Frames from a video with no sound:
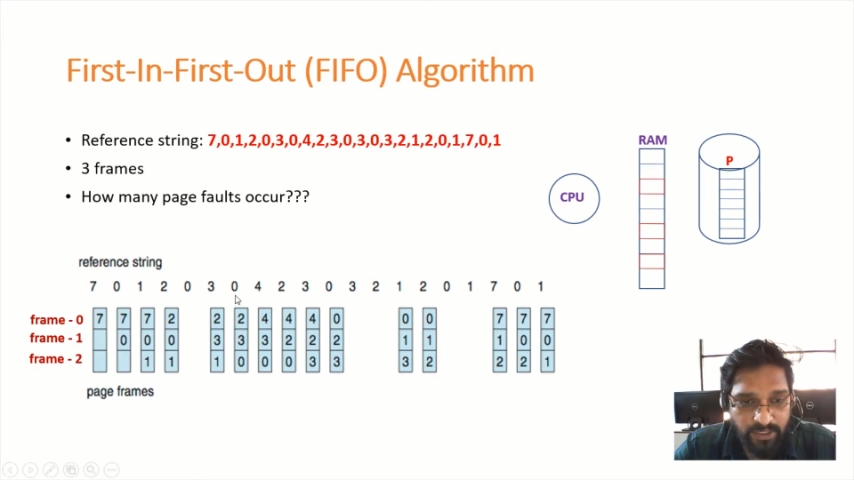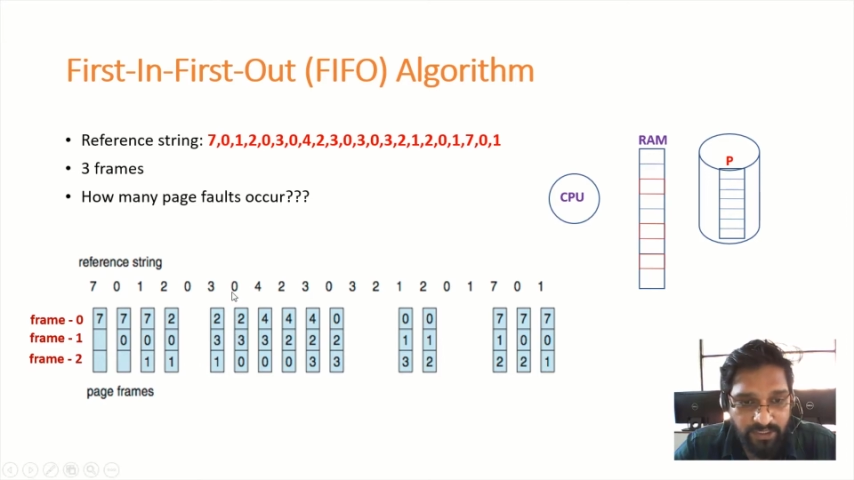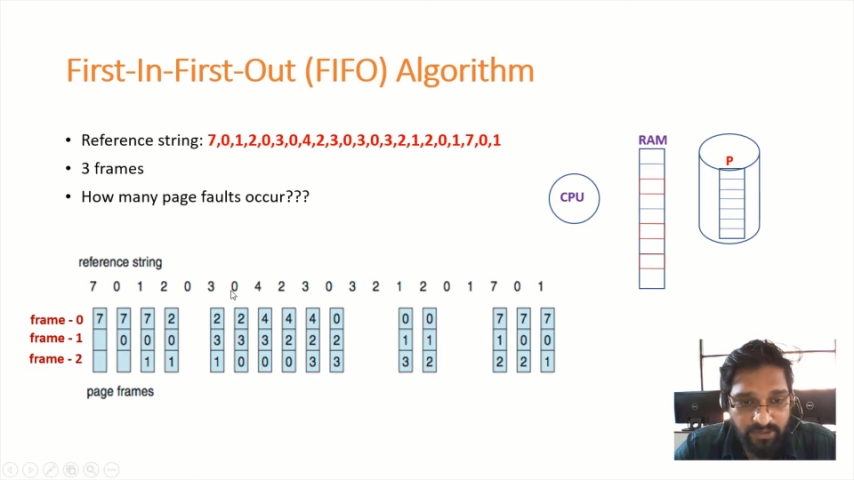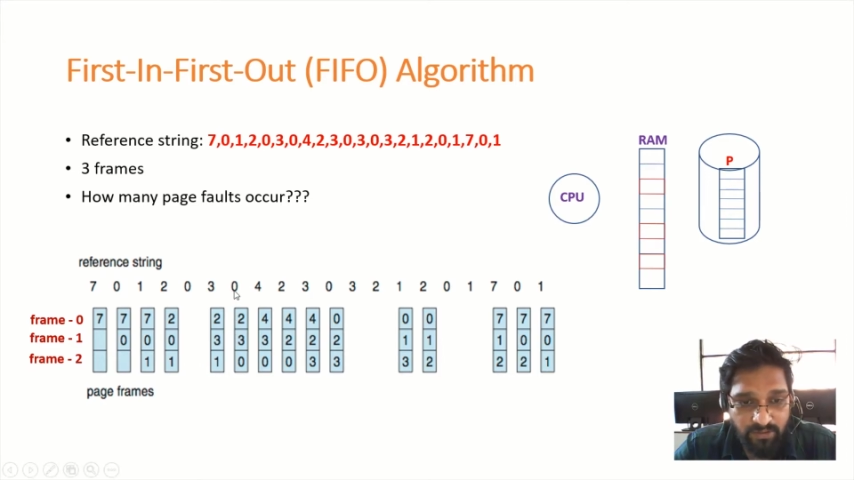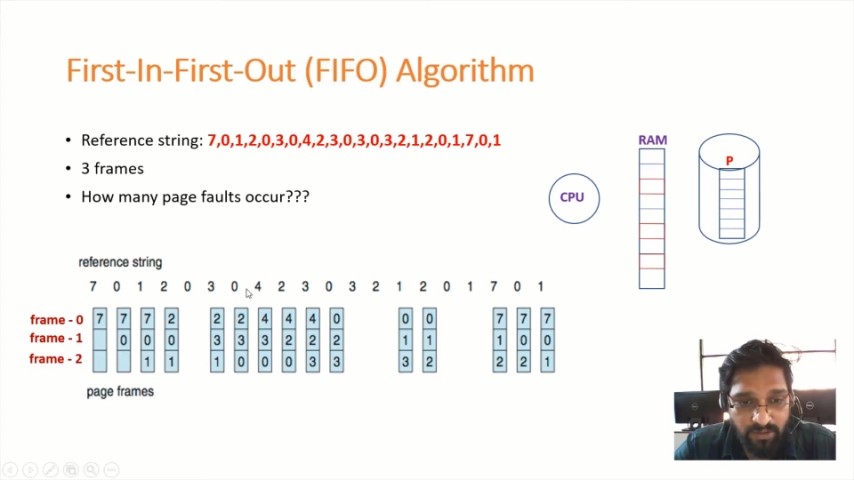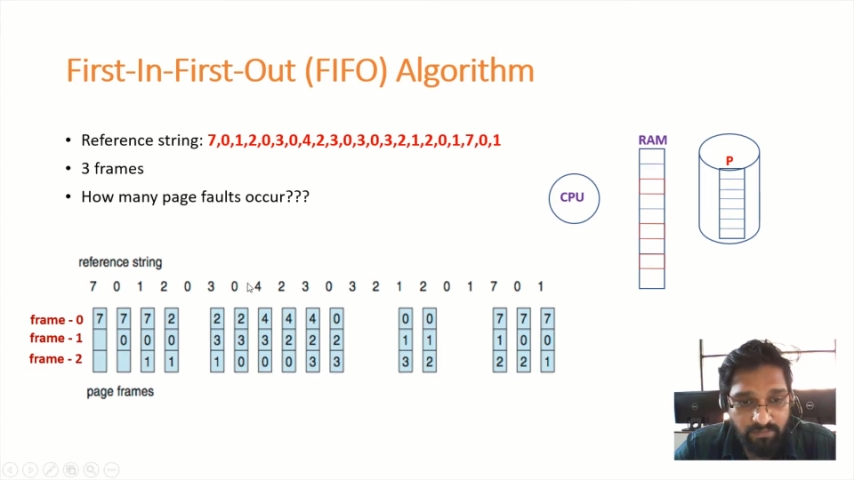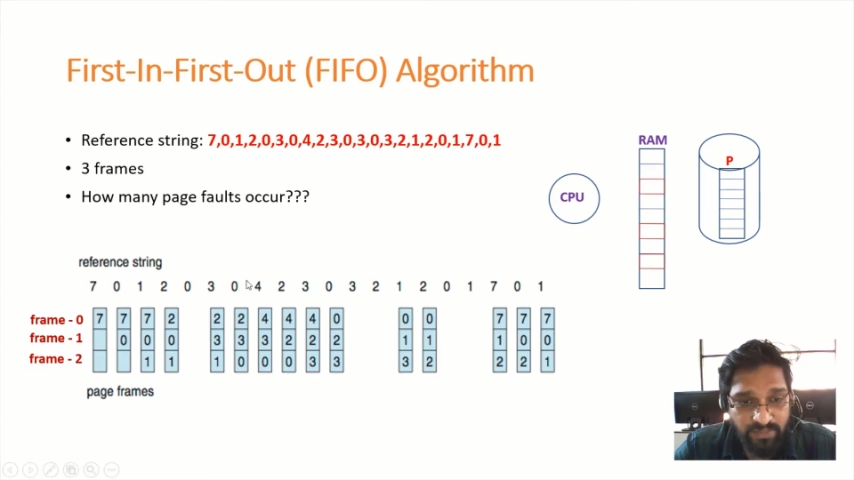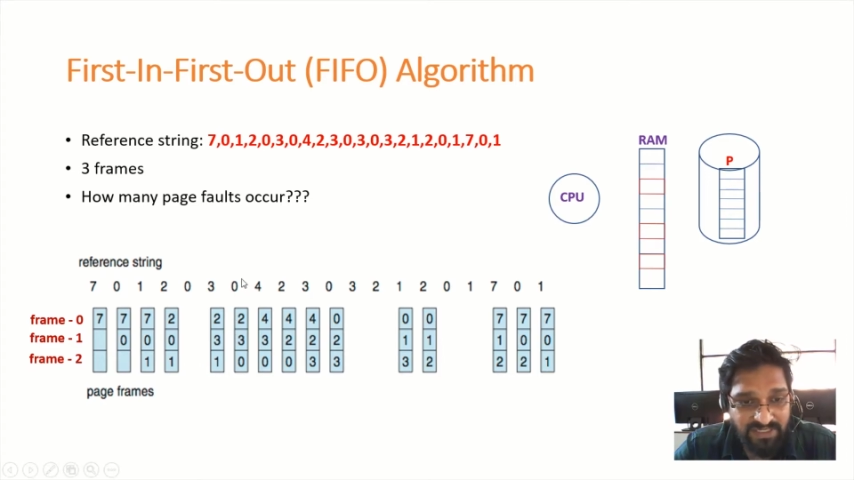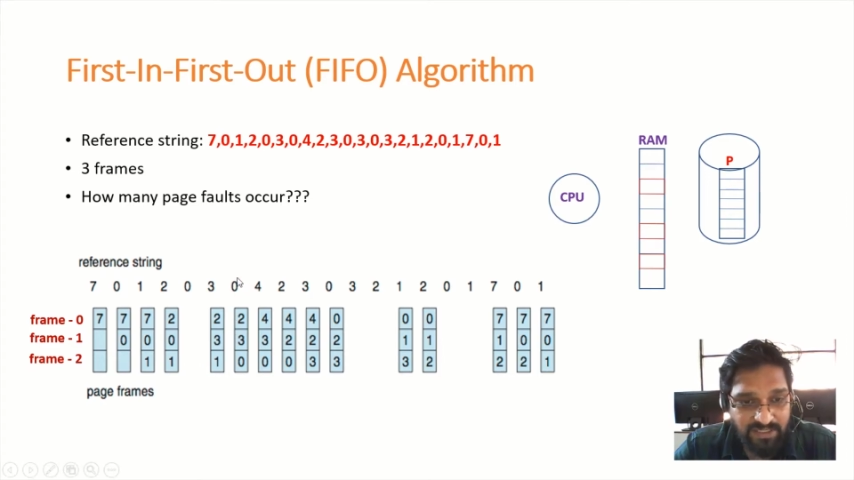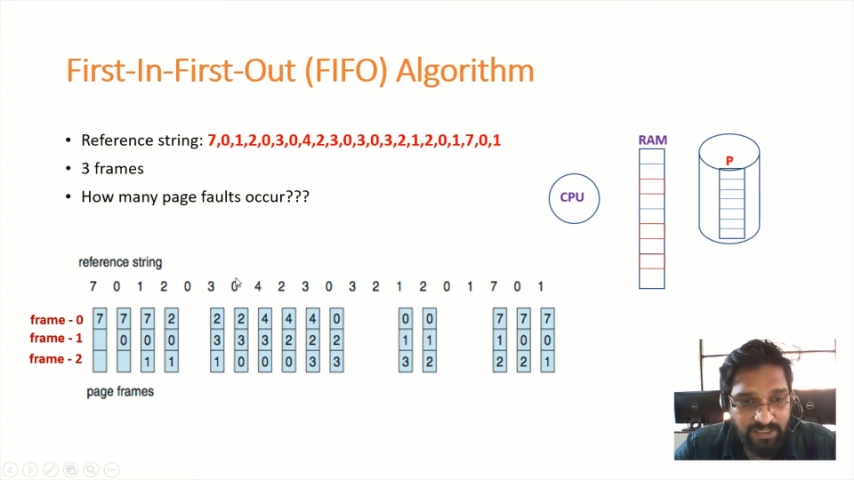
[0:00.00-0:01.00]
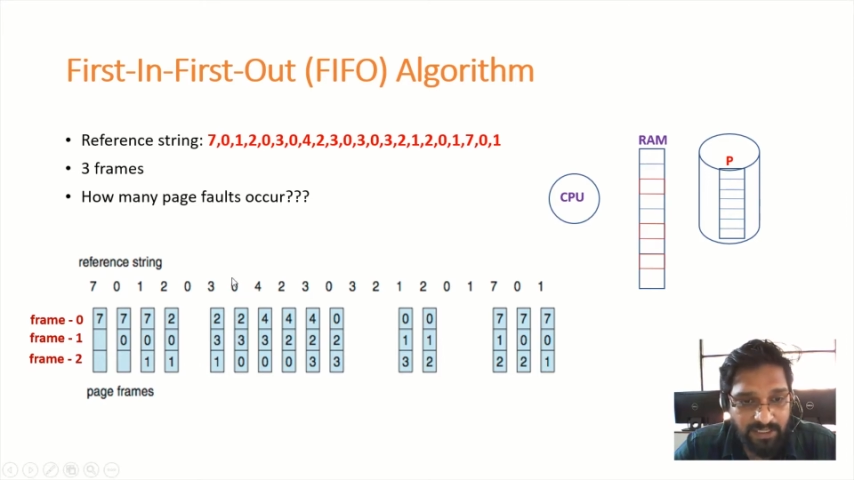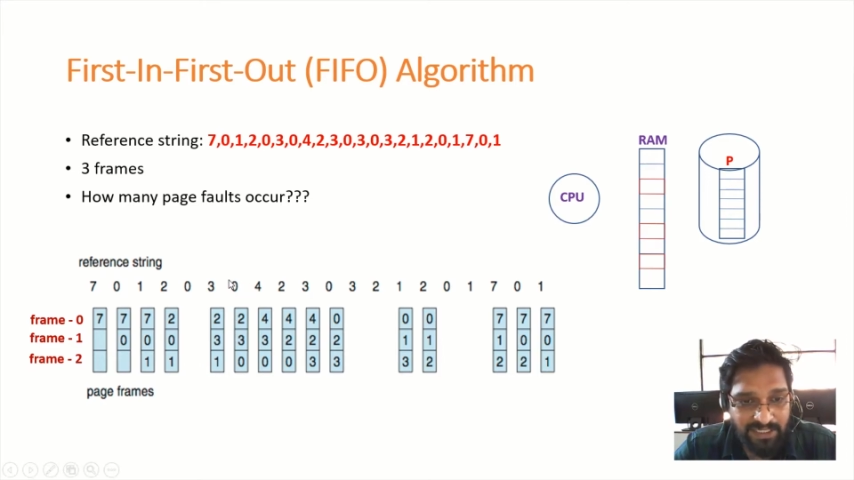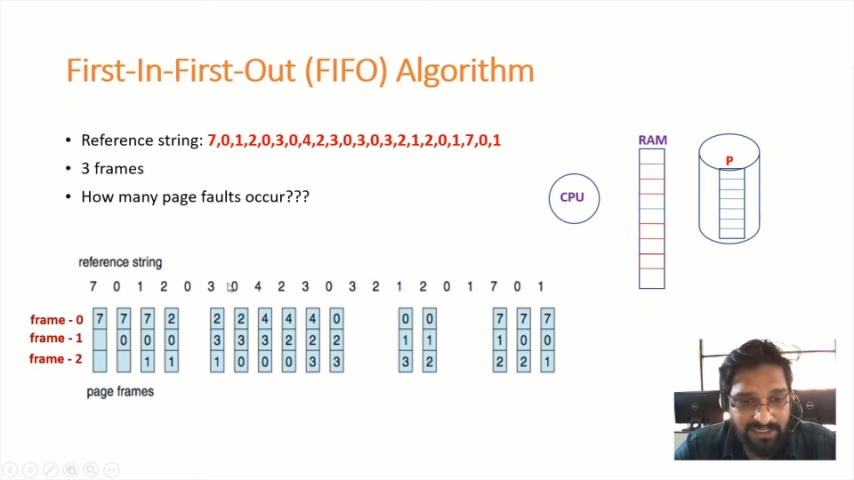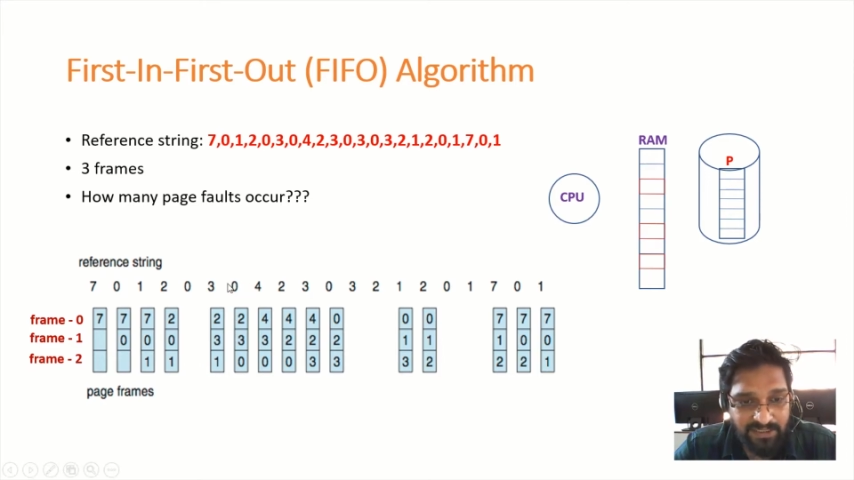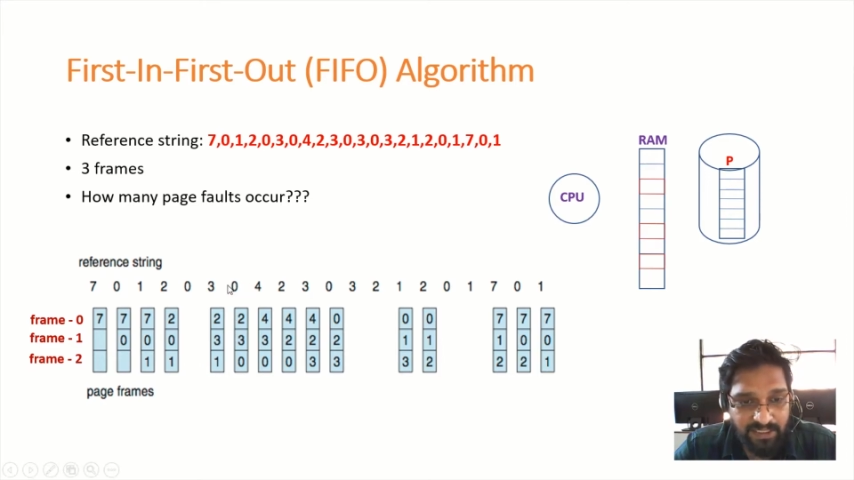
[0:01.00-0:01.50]
is not present
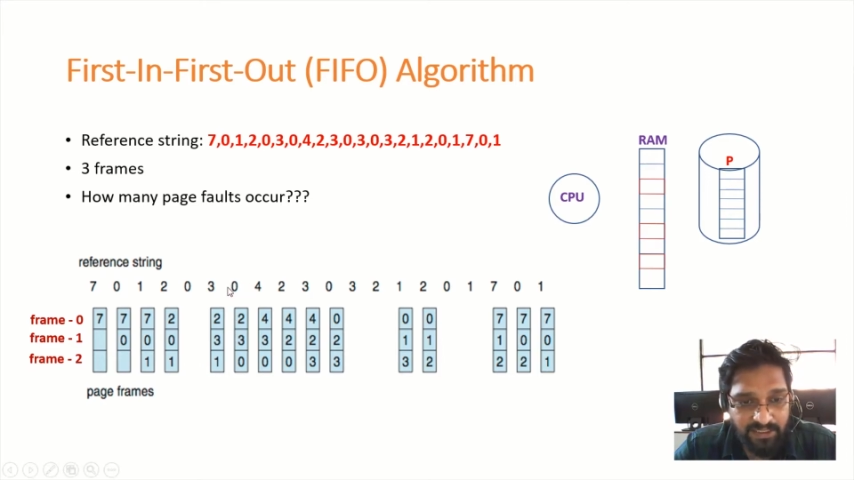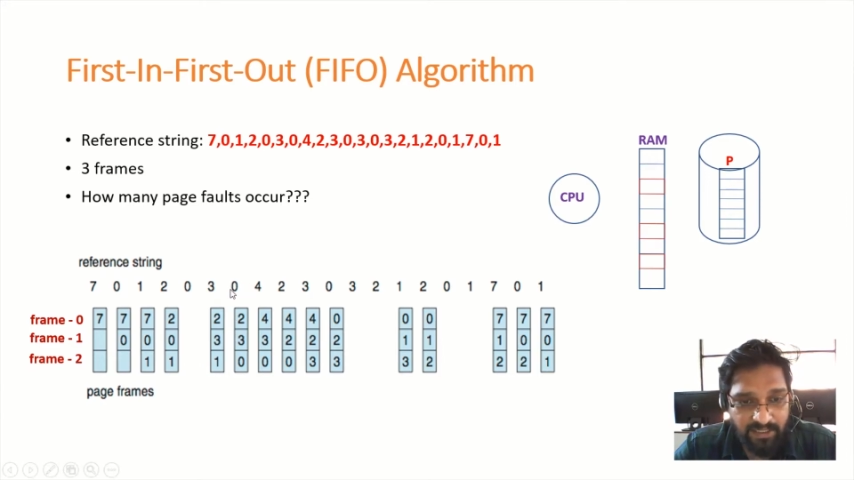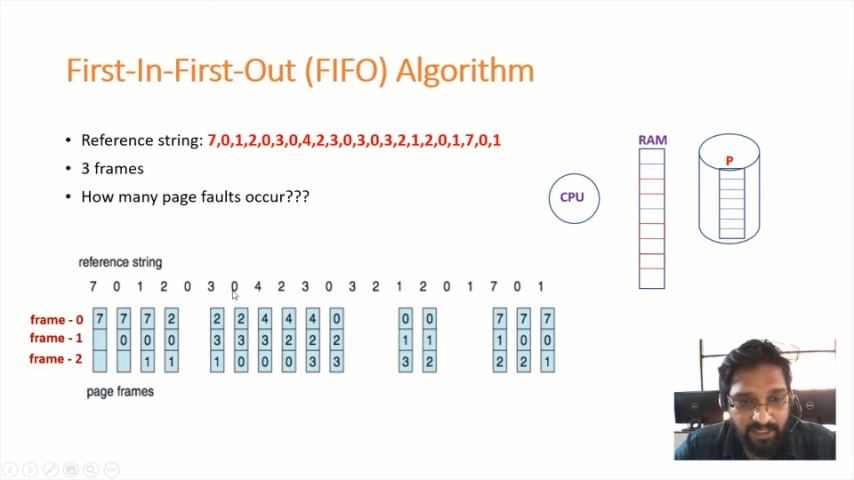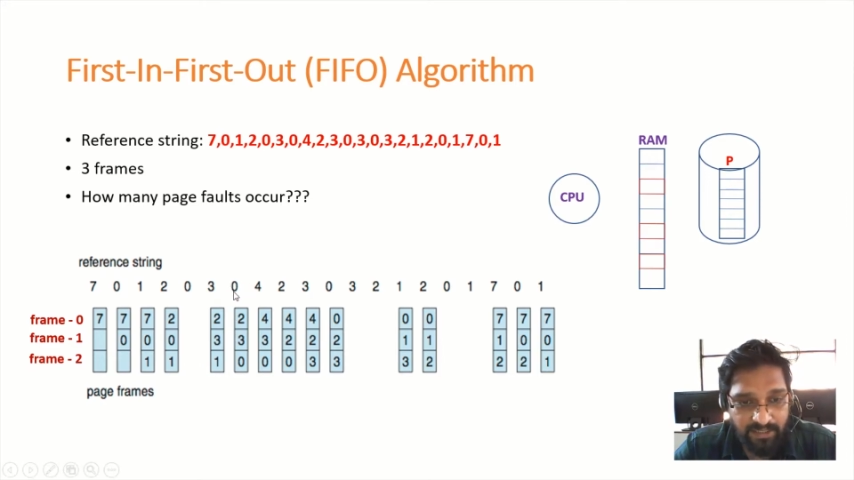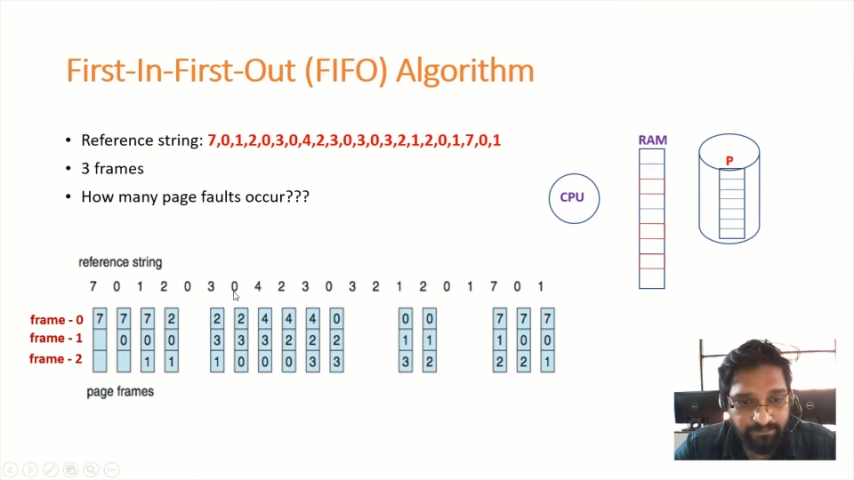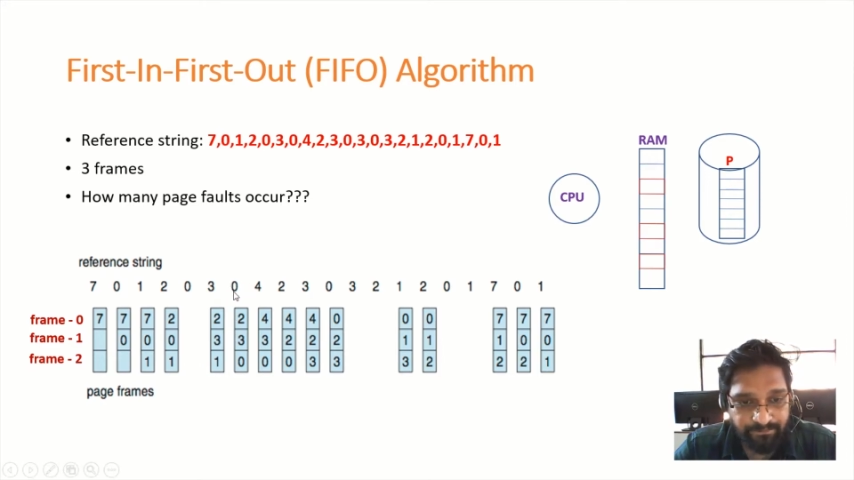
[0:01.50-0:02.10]
inside the RAM,